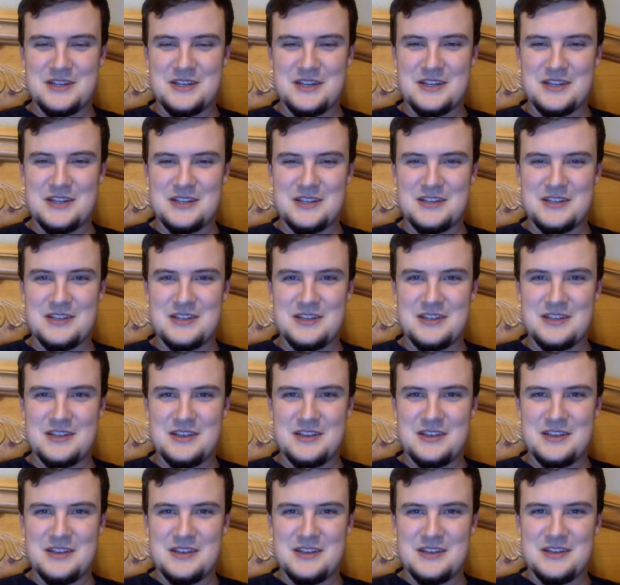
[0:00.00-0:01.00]
It
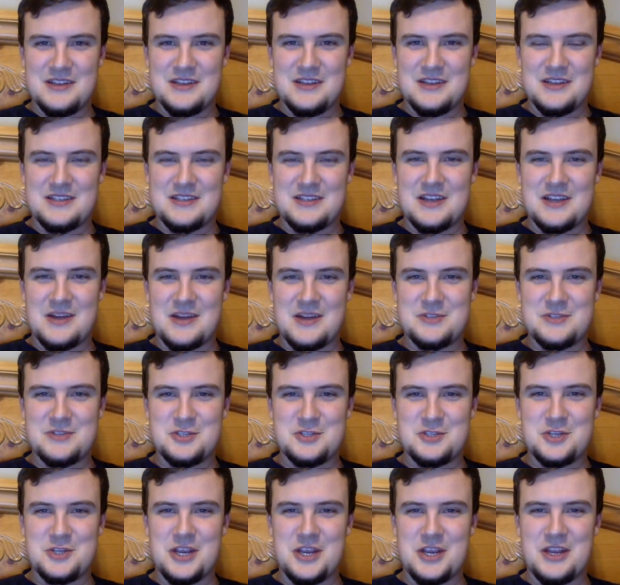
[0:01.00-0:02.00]
had Thomas
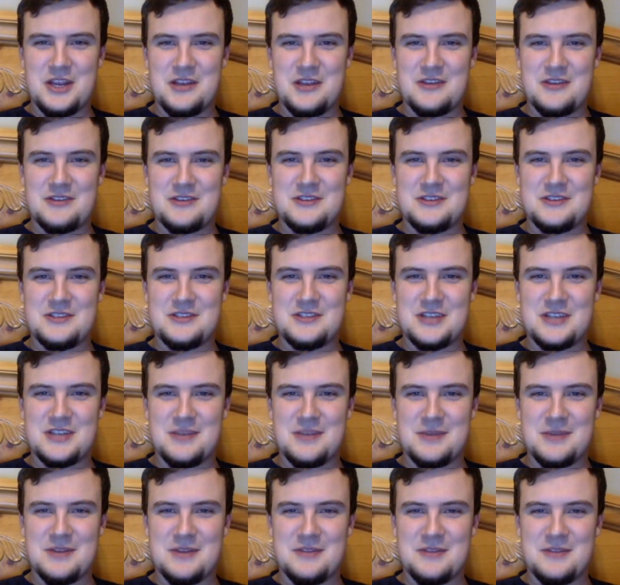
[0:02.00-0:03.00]
Jane,
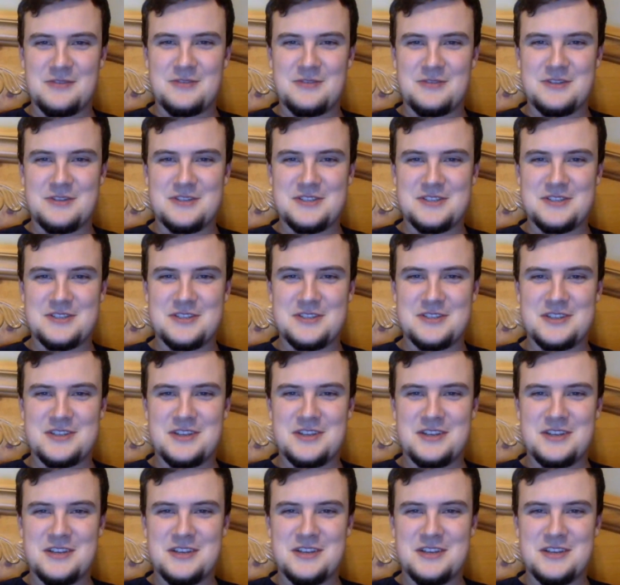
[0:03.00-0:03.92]
Damian Lewis,